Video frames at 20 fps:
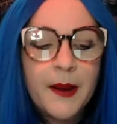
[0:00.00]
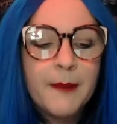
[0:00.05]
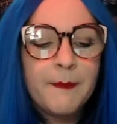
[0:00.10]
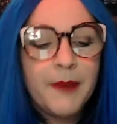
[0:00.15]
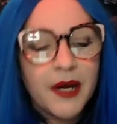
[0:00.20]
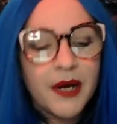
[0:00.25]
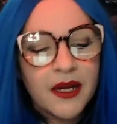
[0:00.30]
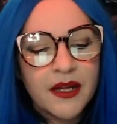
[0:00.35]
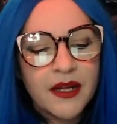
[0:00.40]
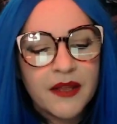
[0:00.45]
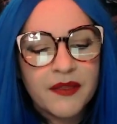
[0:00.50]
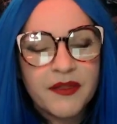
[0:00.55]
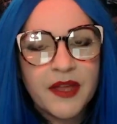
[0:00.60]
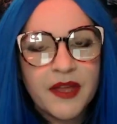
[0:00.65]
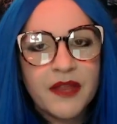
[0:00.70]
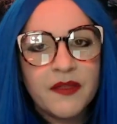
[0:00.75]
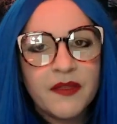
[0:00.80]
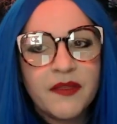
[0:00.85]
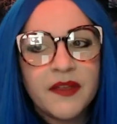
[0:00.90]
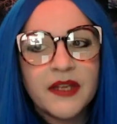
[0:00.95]
But
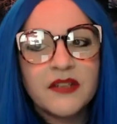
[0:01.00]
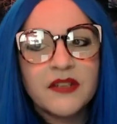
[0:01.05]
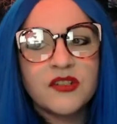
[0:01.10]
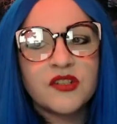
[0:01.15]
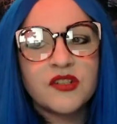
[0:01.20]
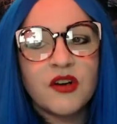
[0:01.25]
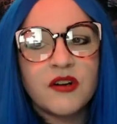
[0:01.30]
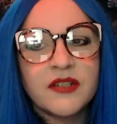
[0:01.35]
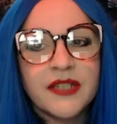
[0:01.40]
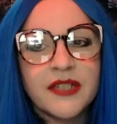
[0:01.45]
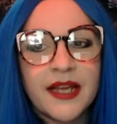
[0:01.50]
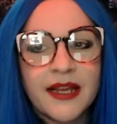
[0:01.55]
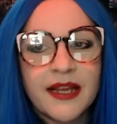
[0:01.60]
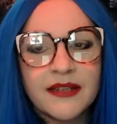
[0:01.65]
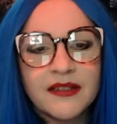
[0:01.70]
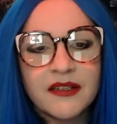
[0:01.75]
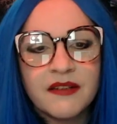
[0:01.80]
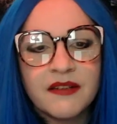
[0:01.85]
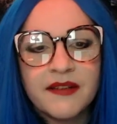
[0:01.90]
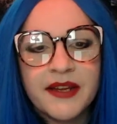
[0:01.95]
then things start to
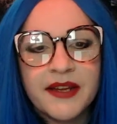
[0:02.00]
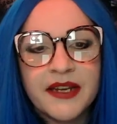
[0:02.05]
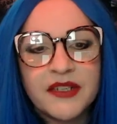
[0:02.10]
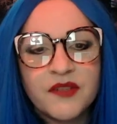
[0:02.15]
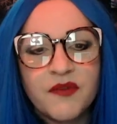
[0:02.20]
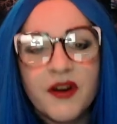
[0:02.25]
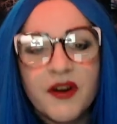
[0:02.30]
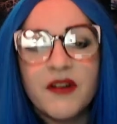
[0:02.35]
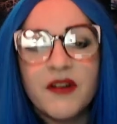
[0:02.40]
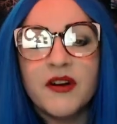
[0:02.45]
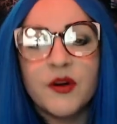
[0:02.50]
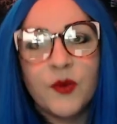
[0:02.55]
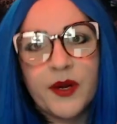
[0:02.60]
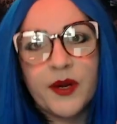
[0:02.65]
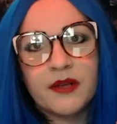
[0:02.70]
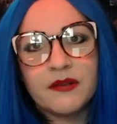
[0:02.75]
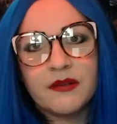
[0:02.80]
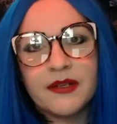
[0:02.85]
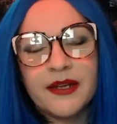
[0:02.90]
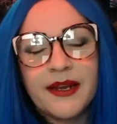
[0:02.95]
escalate very
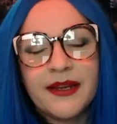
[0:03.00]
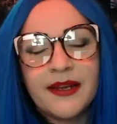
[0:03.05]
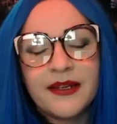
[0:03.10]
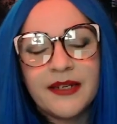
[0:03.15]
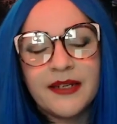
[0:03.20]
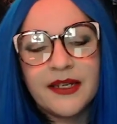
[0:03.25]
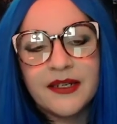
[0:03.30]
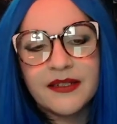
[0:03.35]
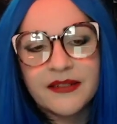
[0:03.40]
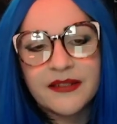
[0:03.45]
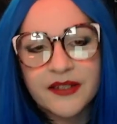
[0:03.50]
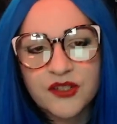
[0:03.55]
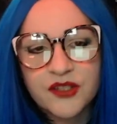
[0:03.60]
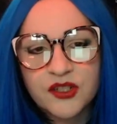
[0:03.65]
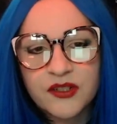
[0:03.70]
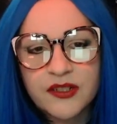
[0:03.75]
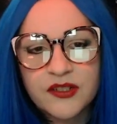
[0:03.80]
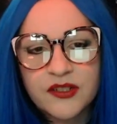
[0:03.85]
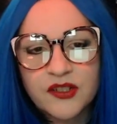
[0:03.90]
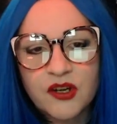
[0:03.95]
quickly, and he
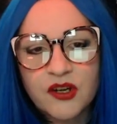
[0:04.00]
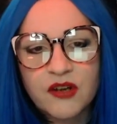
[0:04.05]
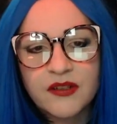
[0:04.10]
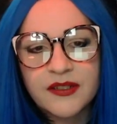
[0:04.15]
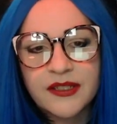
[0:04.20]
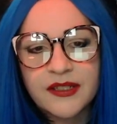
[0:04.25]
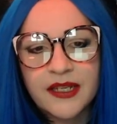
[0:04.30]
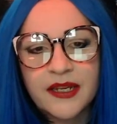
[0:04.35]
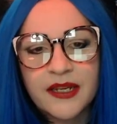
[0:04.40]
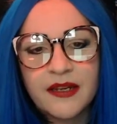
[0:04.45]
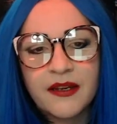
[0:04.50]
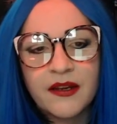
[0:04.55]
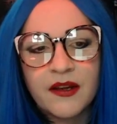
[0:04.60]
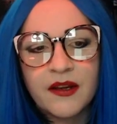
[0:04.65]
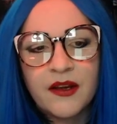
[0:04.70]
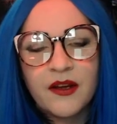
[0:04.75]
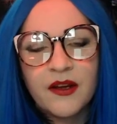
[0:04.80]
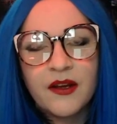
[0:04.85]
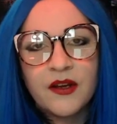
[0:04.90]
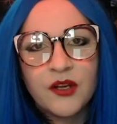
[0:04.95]
essentially starts
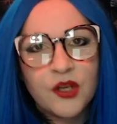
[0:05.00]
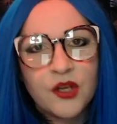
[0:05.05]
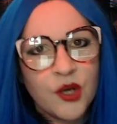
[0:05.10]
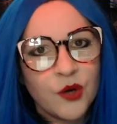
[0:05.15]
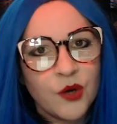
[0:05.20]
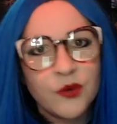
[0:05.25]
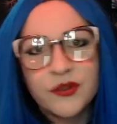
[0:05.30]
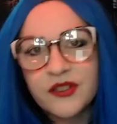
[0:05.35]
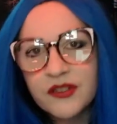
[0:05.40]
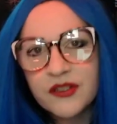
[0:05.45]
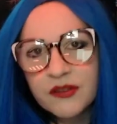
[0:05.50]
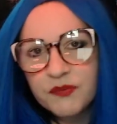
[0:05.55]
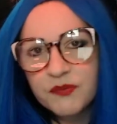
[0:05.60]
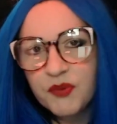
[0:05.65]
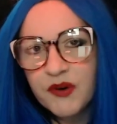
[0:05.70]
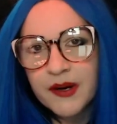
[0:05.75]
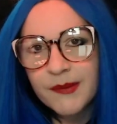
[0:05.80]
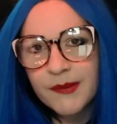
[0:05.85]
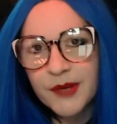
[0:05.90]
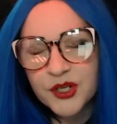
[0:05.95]
seeing ghosts
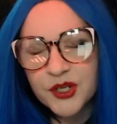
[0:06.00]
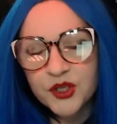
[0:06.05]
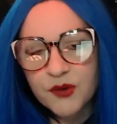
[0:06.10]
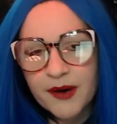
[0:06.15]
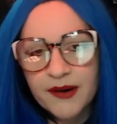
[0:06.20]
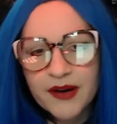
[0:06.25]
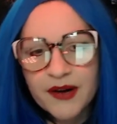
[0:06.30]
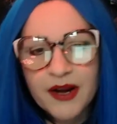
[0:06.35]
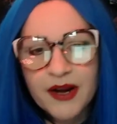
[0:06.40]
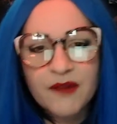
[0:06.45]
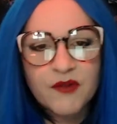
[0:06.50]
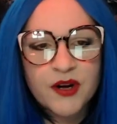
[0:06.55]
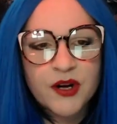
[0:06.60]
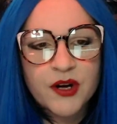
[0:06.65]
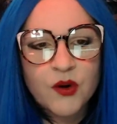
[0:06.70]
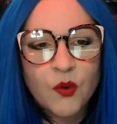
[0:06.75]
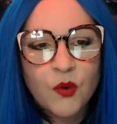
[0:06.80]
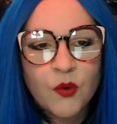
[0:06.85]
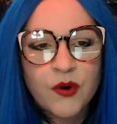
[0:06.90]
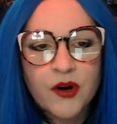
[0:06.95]
pretty much around
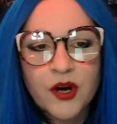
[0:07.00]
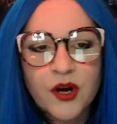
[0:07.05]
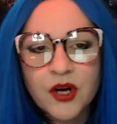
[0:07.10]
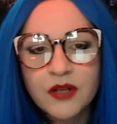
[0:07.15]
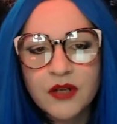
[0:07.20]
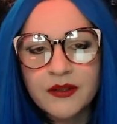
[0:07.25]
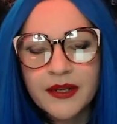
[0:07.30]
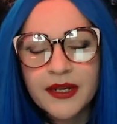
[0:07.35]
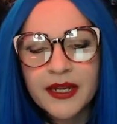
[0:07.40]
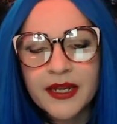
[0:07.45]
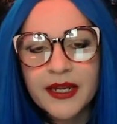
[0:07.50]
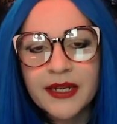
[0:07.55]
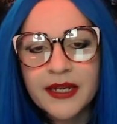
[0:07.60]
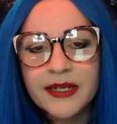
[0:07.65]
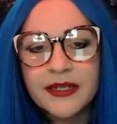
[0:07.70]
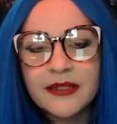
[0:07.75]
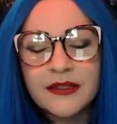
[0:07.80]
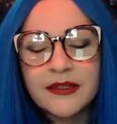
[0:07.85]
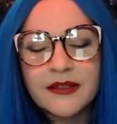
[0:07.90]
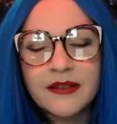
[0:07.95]
every corner, like,
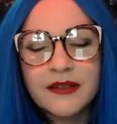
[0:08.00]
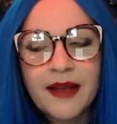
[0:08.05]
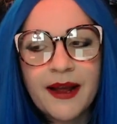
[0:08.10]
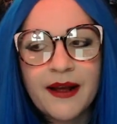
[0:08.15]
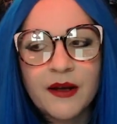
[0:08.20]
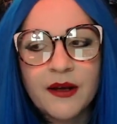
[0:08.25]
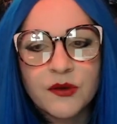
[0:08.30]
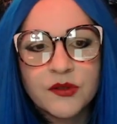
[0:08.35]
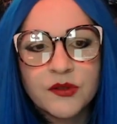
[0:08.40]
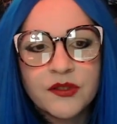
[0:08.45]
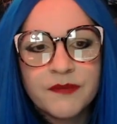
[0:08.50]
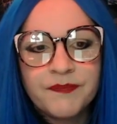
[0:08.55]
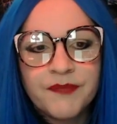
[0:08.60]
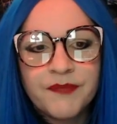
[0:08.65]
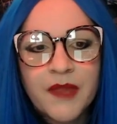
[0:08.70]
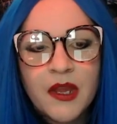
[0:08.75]
in his house.